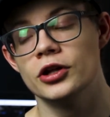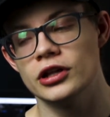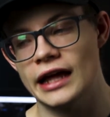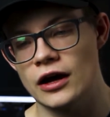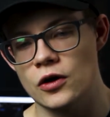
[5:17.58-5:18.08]

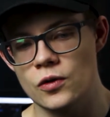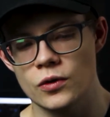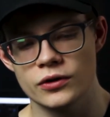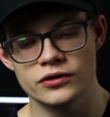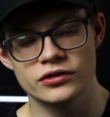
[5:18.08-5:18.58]

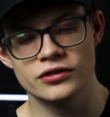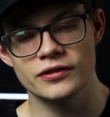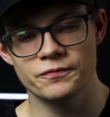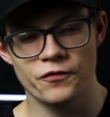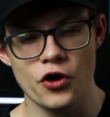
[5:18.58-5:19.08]
Now,
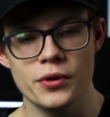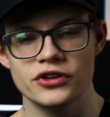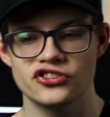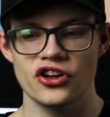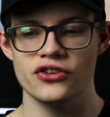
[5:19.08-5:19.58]
though
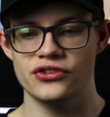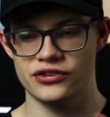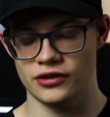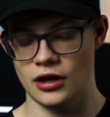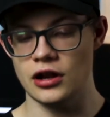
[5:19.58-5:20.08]
it
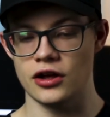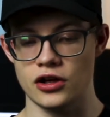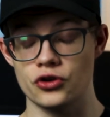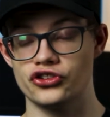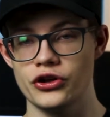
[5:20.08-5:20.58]
does,
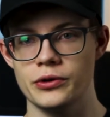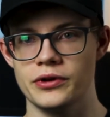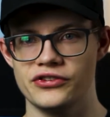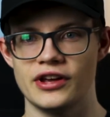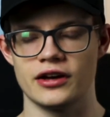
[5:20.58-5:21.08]
like I'll show you
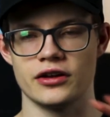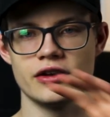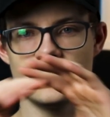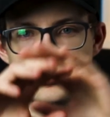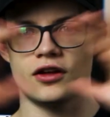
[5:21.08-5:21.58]
in a
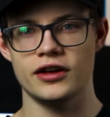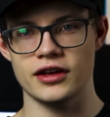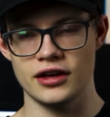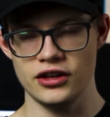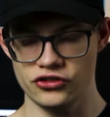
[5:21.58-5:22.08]
second,
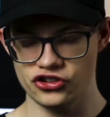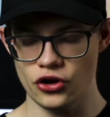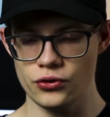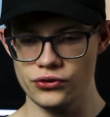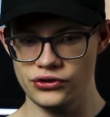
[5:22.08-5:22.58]
like it
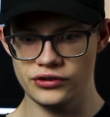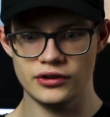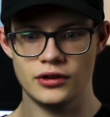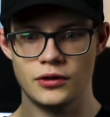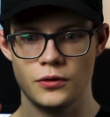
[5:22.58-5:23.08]

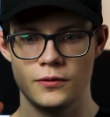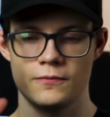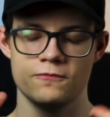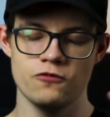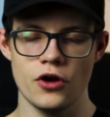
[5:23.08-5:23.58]
shows
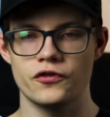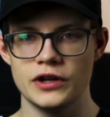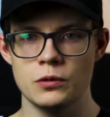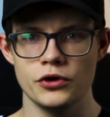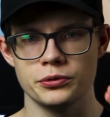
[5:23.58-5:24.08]

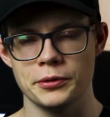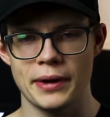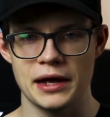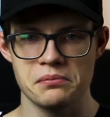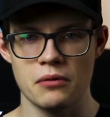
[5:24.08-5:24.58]
roughly what you'd be
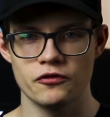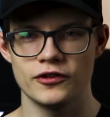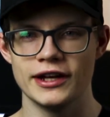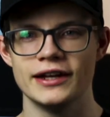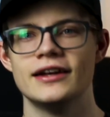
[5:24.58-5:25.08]
paying
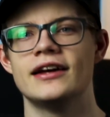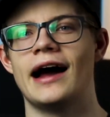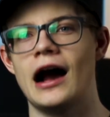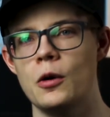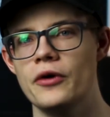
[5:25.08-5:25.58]
monthly.
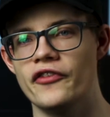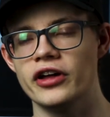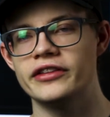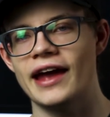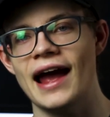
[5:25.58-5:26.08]

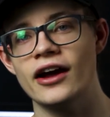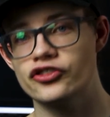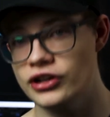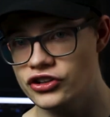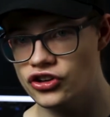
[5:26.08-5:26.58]
However, they
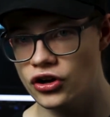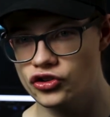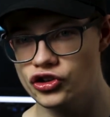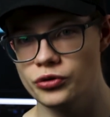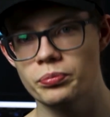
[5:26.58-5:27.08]
actually
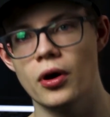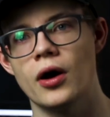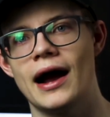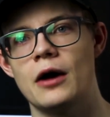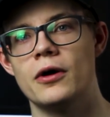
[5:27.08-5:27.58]
charge you
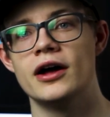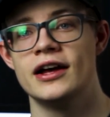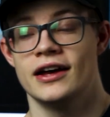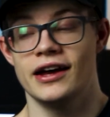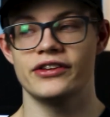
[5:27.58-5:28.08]
per hour.
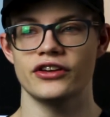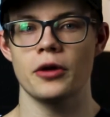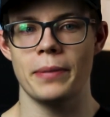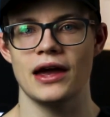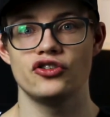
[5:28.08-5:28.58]
It's
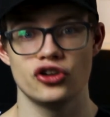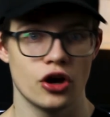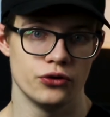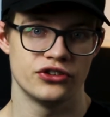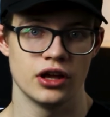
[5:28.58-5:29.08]
like a
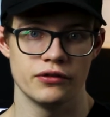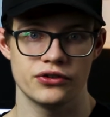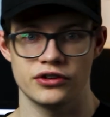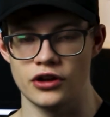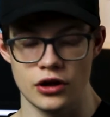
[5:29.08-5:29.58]
pay-as-you-go
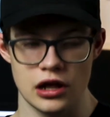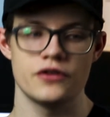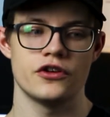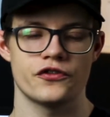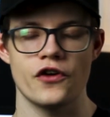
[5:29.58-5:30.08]
service, you know, like
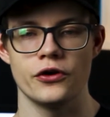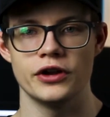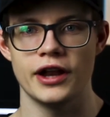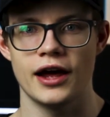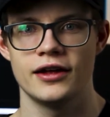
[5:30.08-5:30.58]
with your
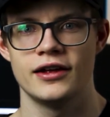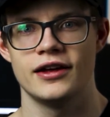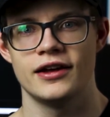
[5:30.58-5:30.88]
phone and that.